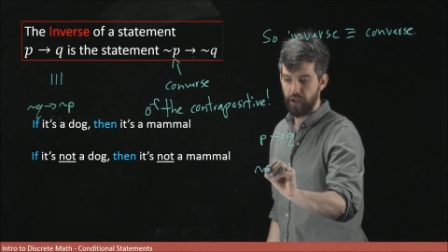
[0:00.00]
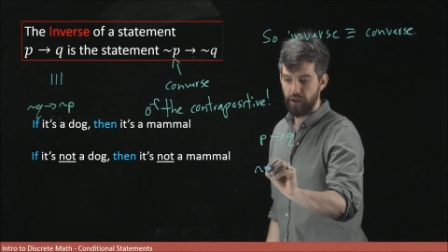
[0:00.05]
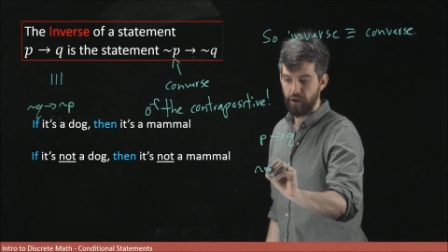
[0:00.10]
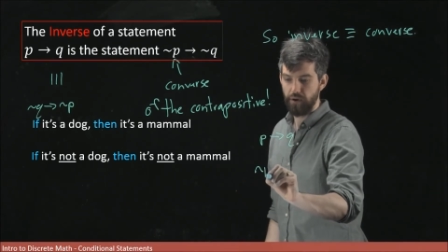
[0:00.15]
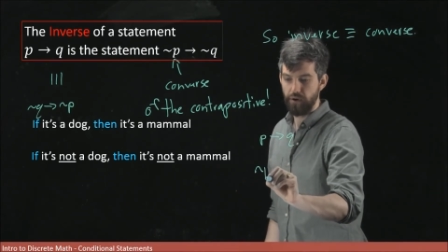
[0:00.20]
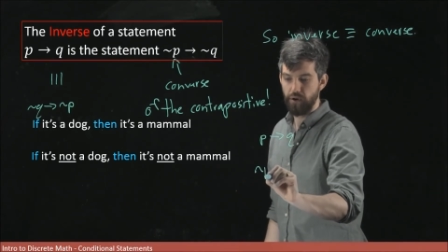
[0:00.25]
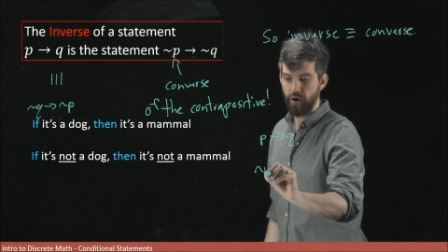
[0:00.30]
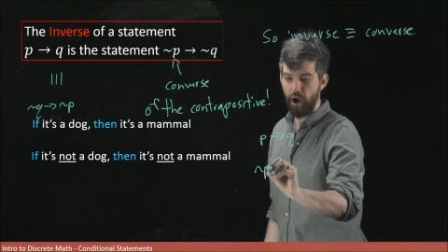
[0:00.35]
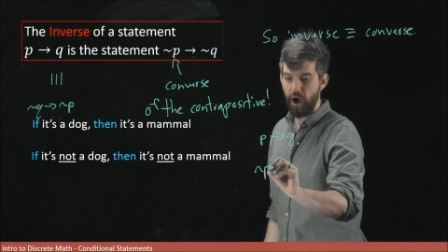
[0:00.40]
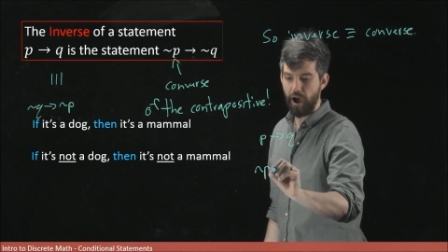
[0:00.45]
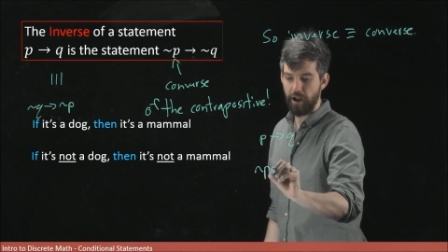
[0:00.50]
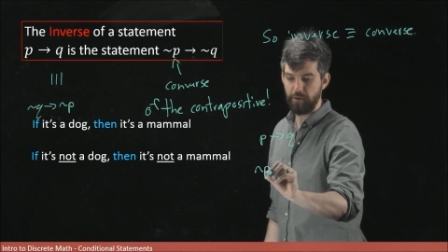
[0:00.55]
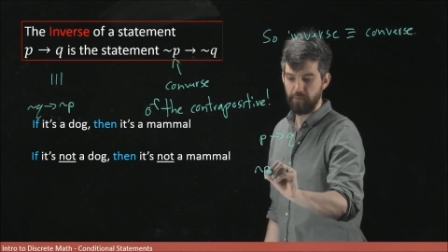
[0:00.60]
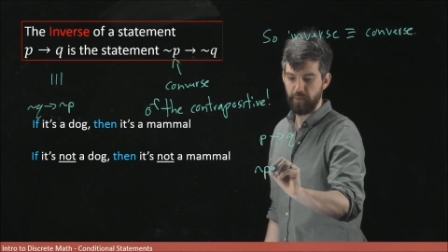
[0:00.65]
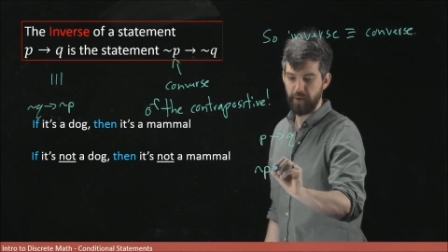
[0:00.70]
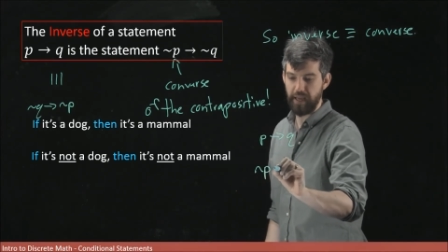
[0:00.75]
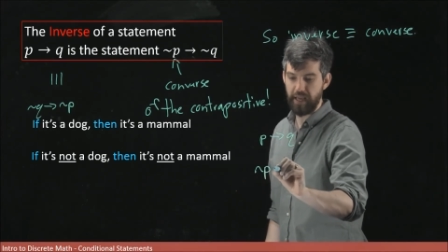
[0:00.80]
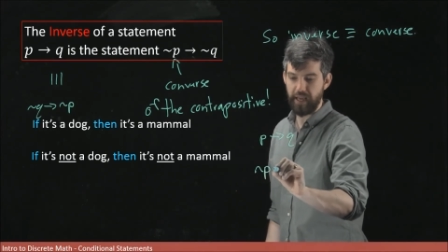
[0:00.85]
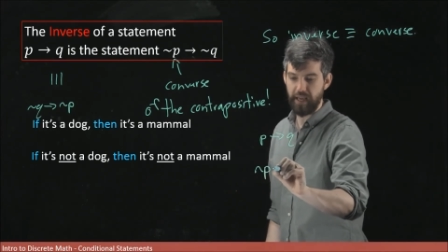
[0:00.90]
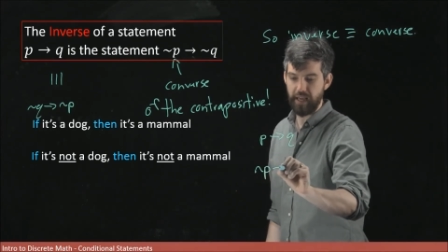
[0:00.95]
not
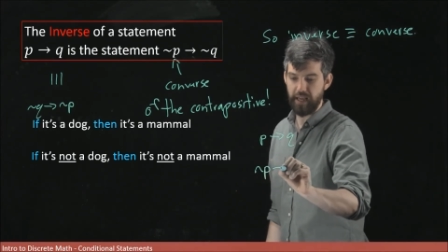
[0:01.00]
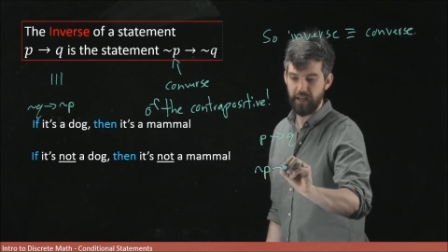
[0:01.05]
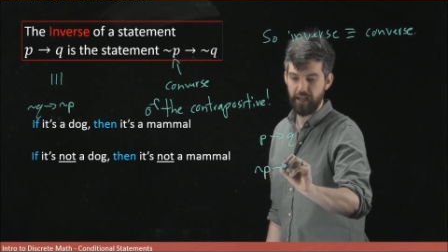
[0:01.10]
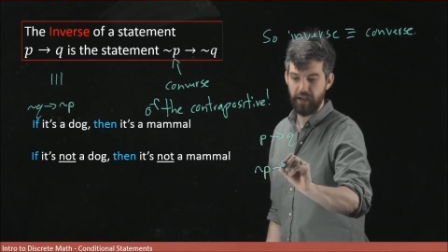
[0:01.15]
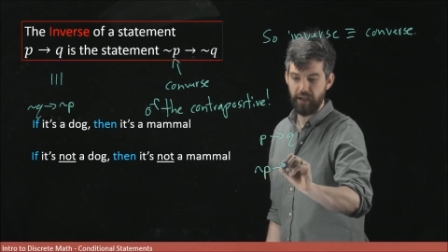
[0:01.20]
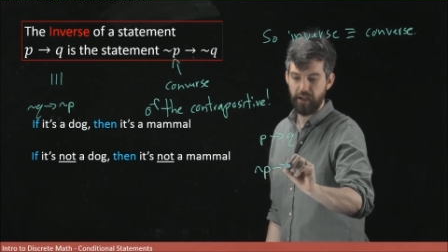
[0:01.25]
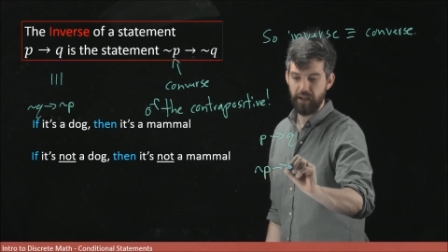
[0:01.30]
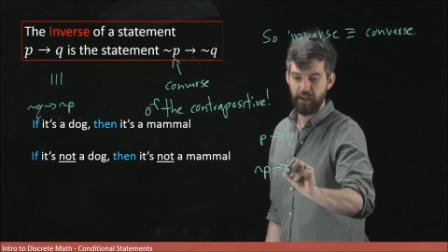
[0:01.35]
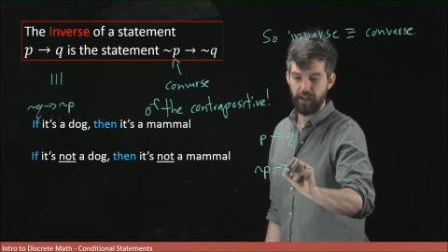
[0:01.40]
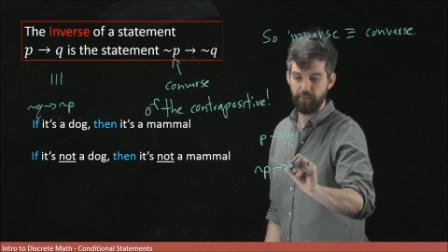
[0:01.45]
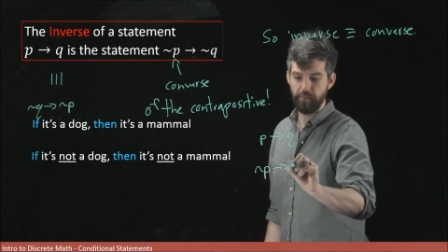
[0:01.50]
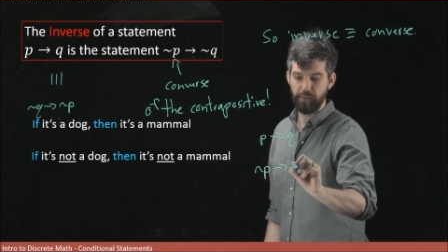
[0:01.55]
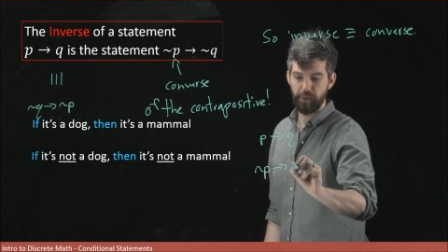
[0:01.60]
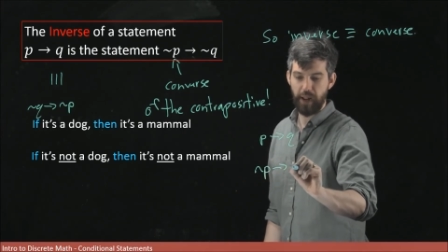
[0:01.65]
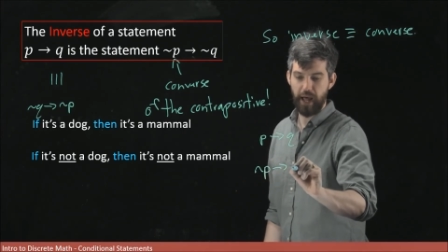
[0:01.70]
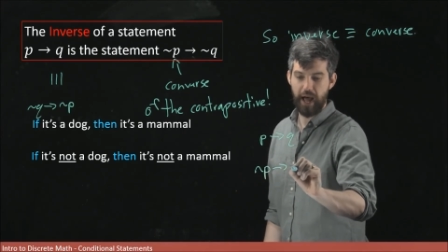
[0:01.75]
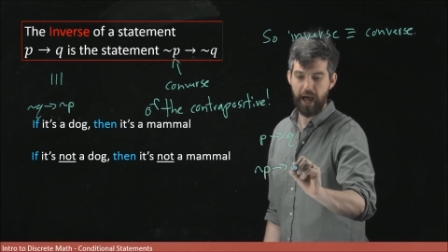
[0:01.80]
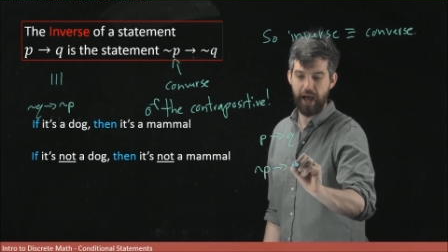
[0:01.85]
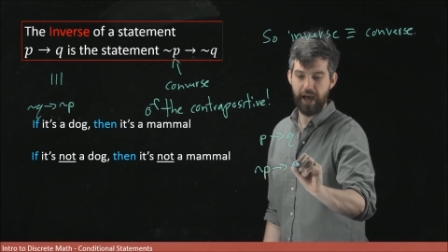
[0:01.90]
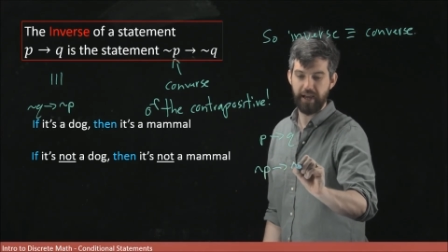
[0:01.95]
P
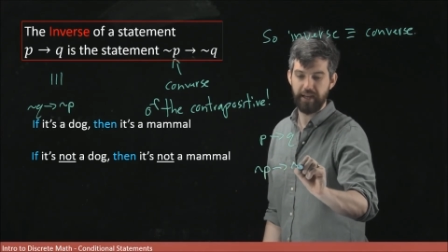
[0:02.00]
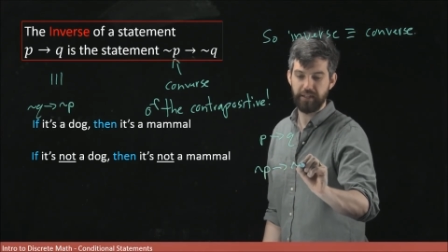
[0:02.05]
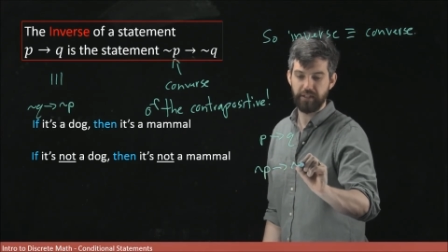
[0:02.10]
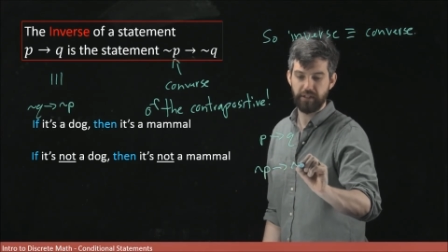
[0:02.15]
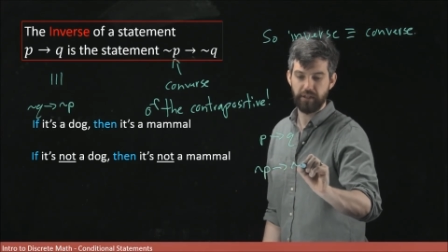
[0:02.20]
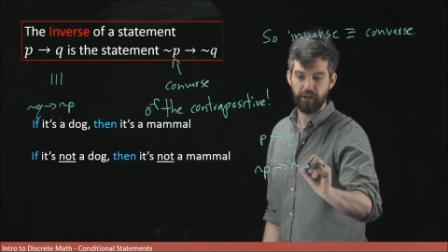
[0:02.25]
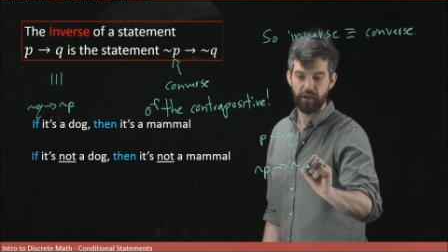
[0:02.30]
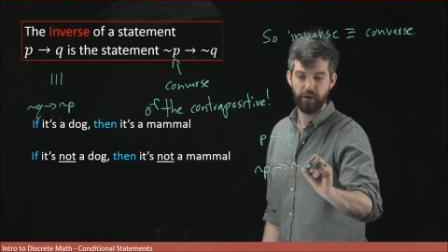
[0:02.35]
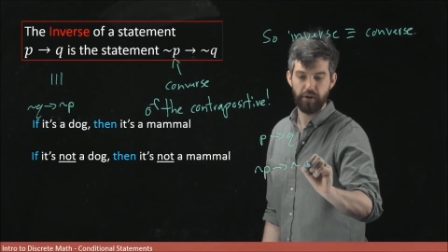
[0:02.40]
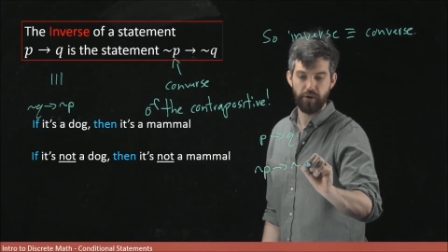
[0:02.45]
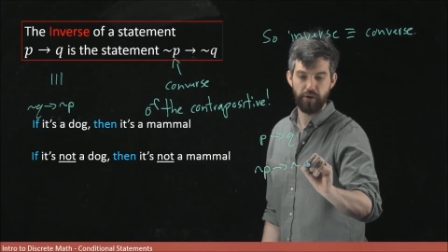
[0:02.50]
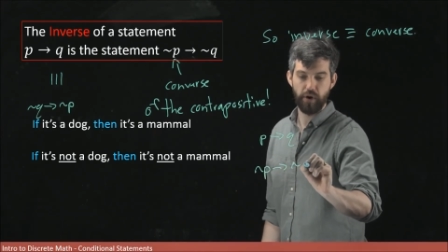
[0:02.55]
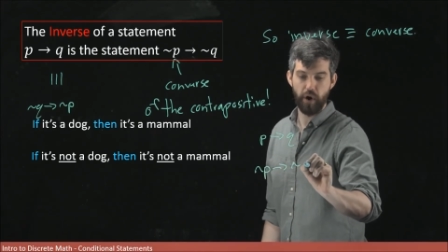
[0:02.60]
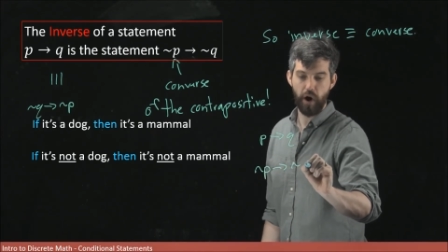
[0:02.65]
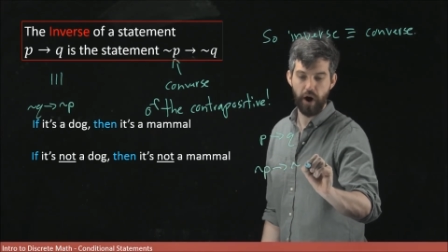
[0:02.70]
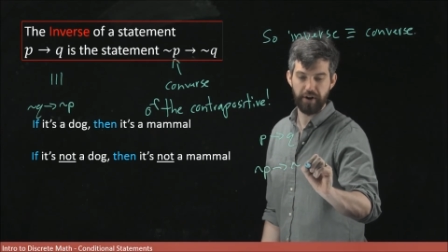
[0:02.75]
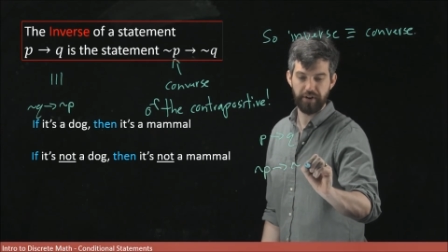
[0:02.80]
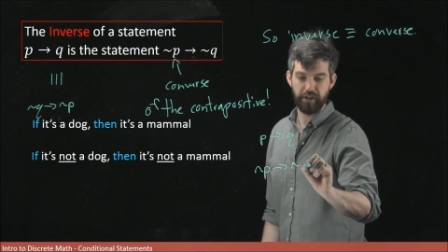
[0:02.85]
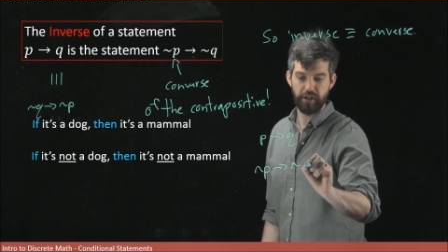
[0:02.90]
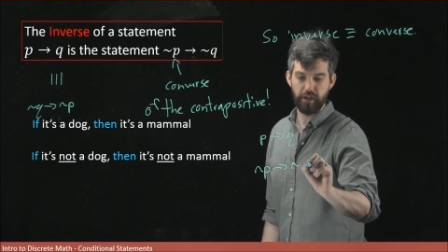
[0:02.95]
implies
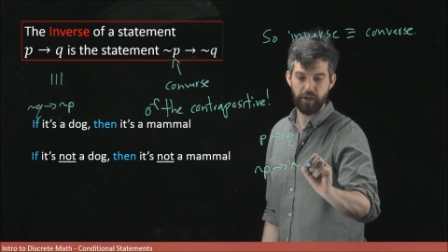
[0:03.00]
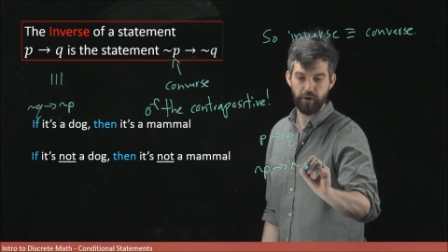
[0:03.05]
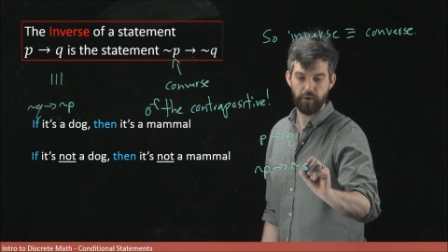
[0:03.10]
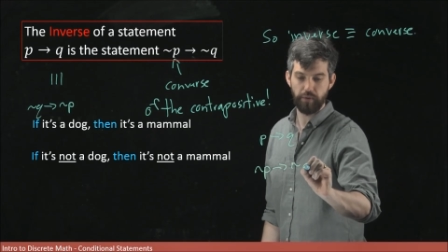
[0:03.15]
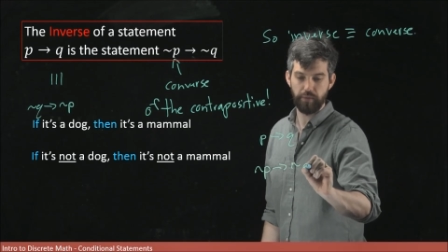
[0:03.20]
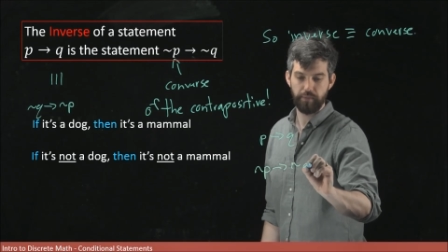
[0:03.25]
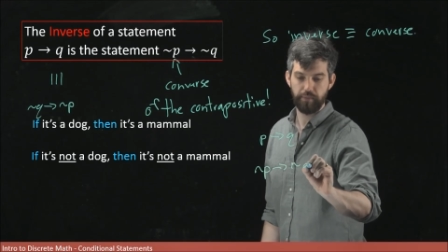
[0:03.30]
not Q.